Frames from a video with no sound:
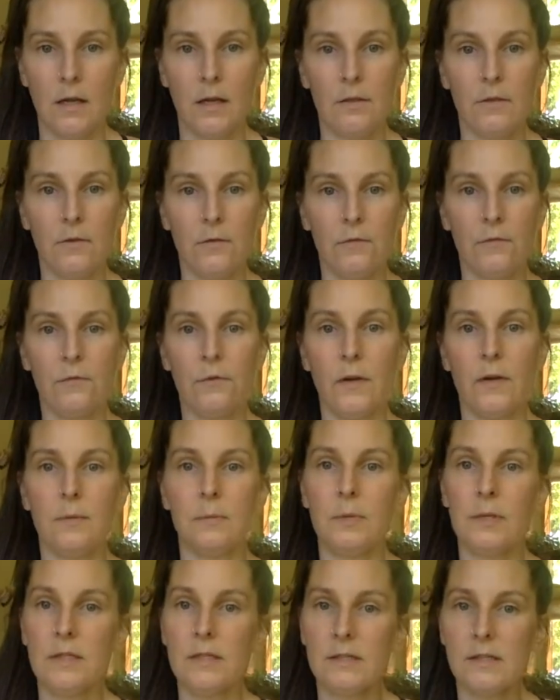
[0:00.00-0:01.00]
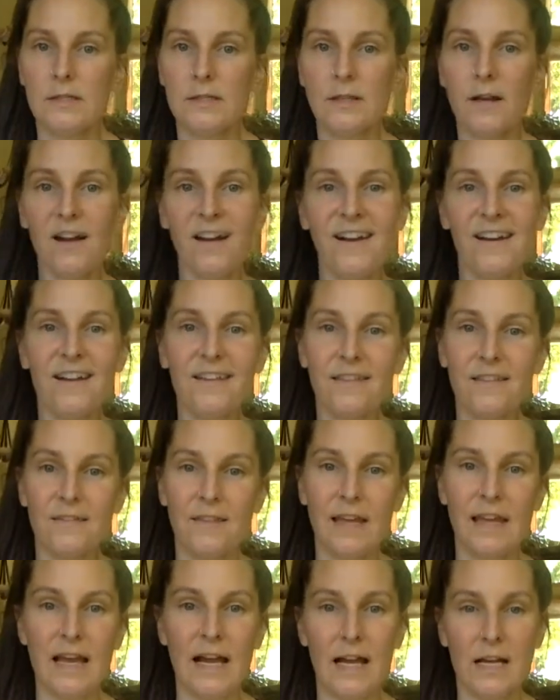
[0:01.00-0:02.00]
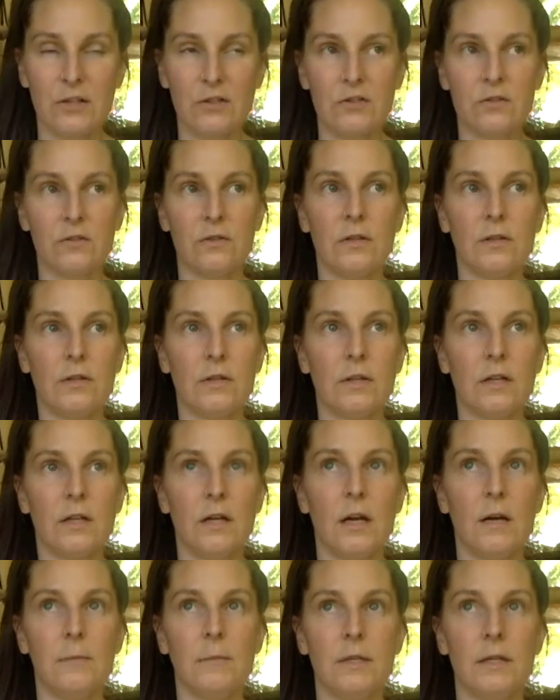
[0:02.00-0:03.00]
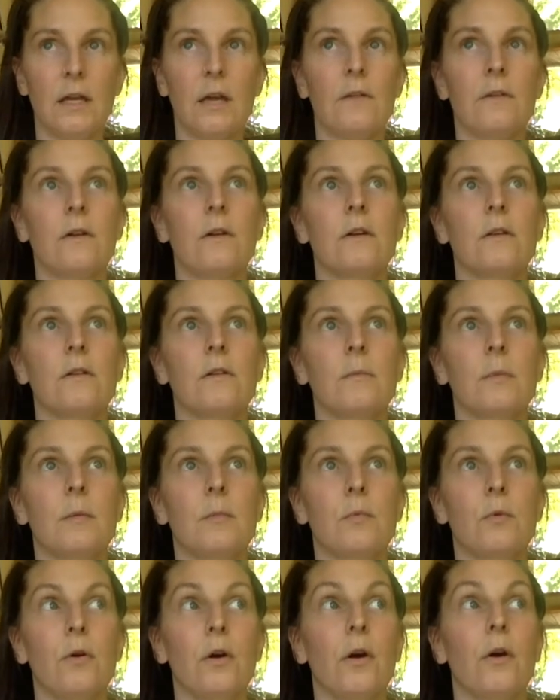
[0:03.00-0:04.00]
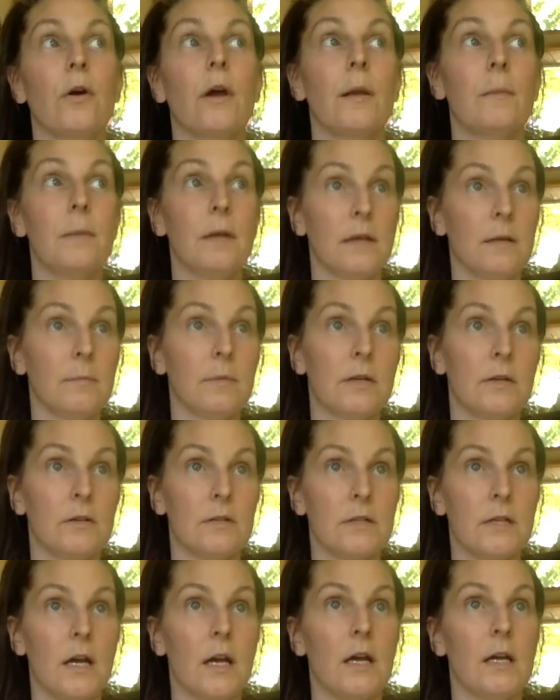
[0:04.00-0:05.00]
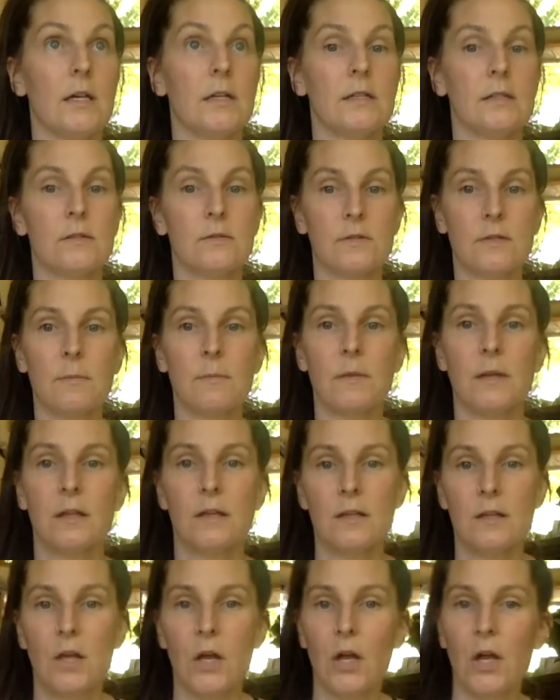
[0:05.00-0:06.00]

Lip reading: the front pieces are, that they actually are going to come together a little bit more, or I'd make a bigger size or something